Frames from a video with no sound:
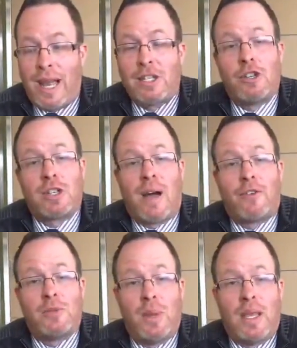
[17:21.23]
yeah. next year's
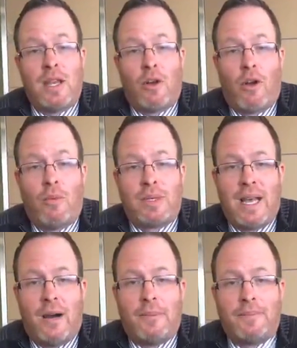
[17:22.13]
conference being in your
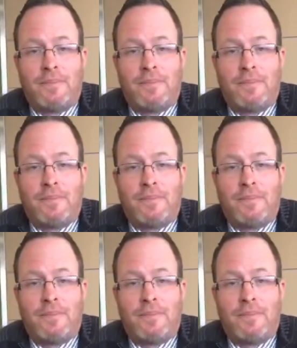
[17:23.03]
hometown.